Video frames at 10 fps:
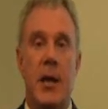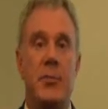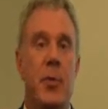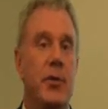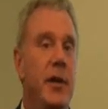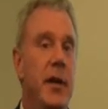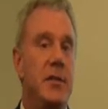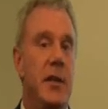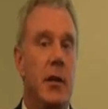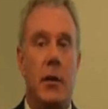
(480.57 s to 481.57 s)

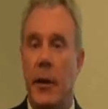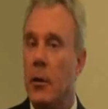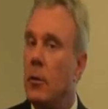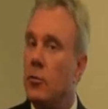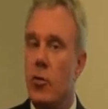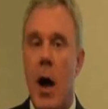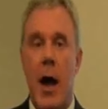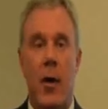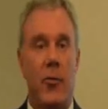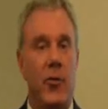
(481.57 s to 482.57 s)
expertise in clinical
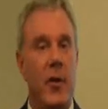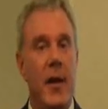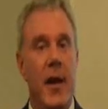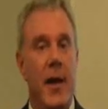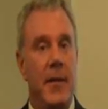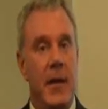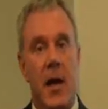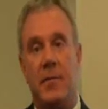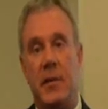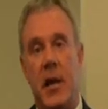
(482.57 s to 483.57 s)
trials, in
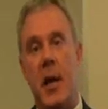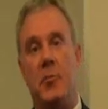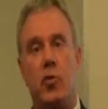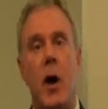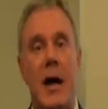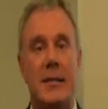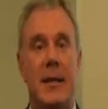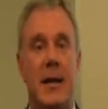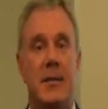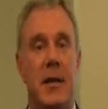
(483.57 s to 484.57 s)
the FDA
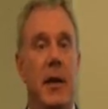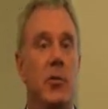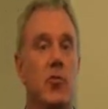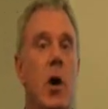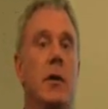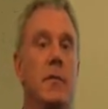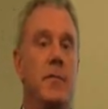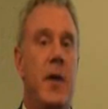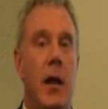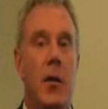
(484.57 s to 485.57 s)
process, in drug
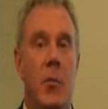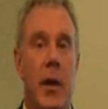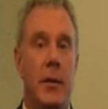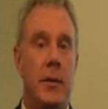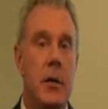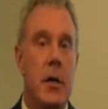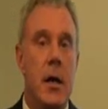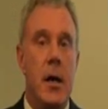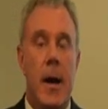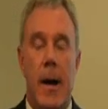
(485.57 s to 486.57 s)
development,
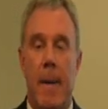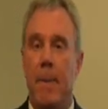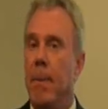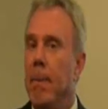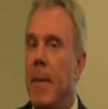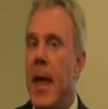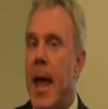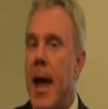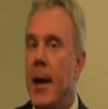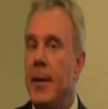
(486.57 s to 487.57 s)

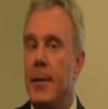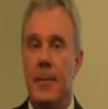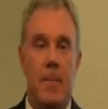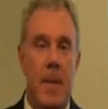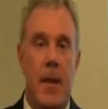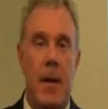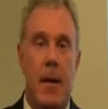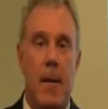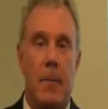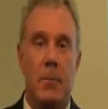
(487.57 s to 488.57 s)
and
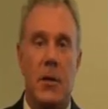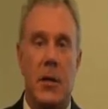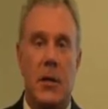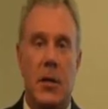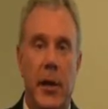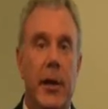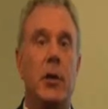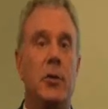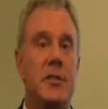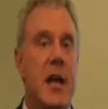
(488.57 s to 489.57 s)

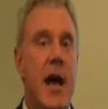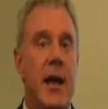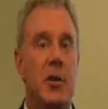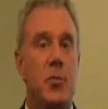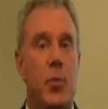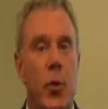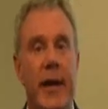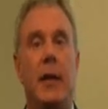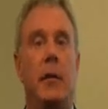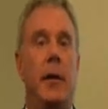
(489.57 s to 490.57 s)
clinical science,
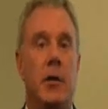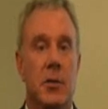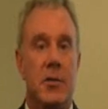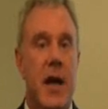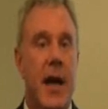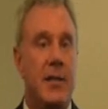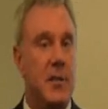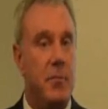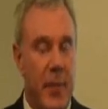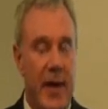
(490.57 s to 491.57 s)
preclinical
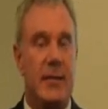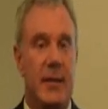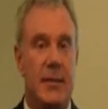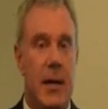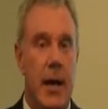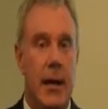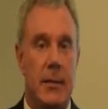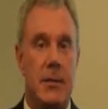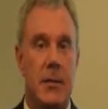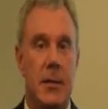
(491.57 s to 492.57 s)
science, and basic
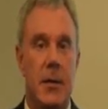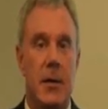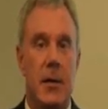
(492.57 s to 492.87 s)
science.